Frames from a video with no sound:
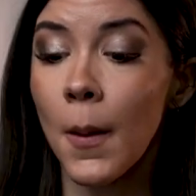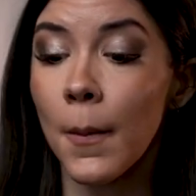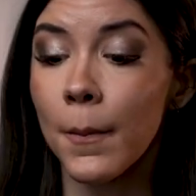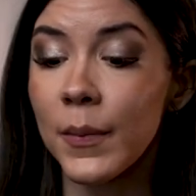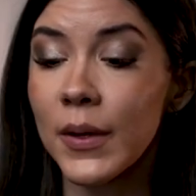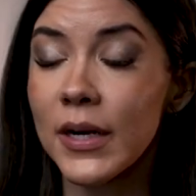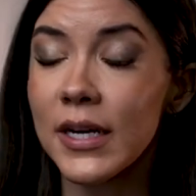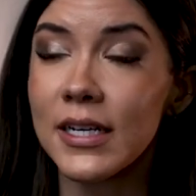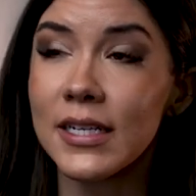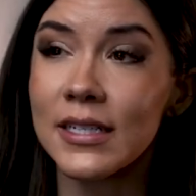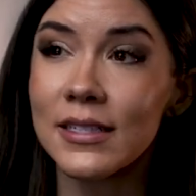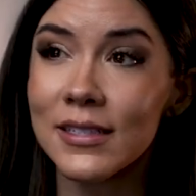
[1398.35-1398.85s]

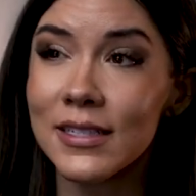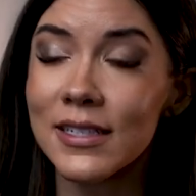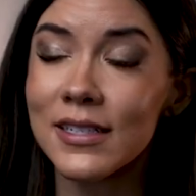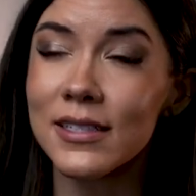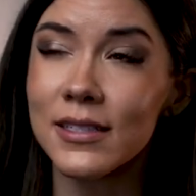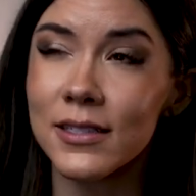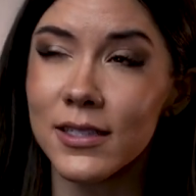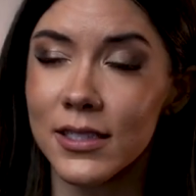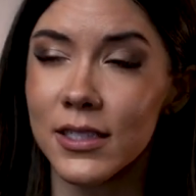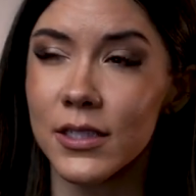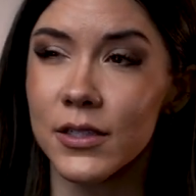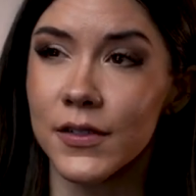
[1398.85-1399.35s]
But it is a
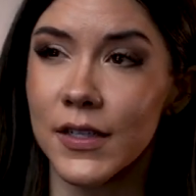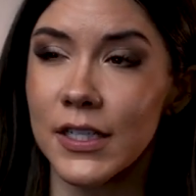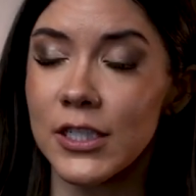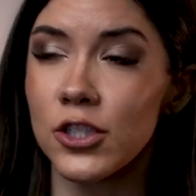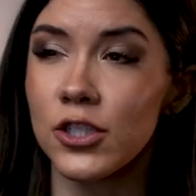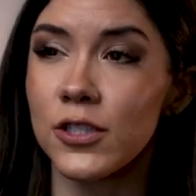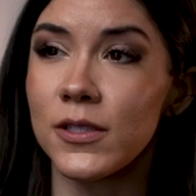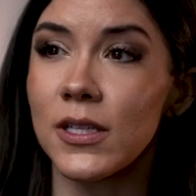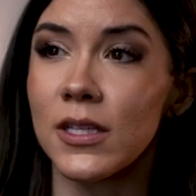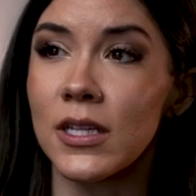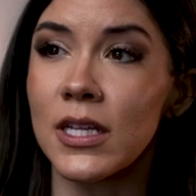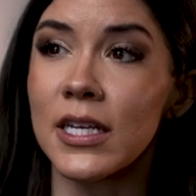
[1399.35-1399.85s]

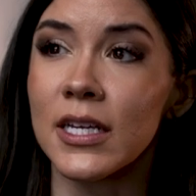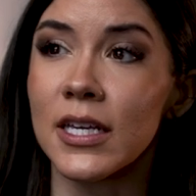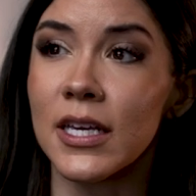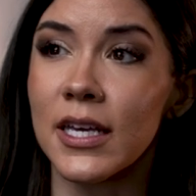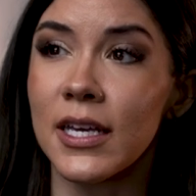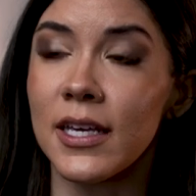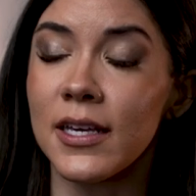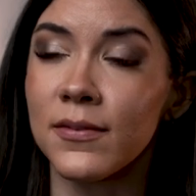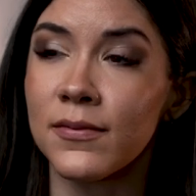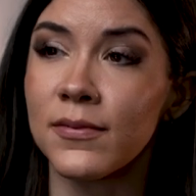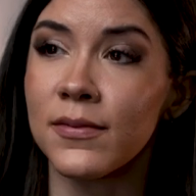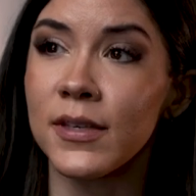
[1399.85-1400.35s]
consideration that like
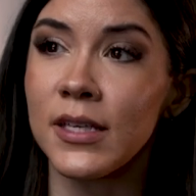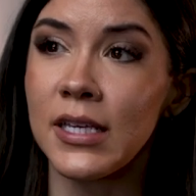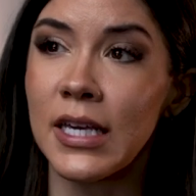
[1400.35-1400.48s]
if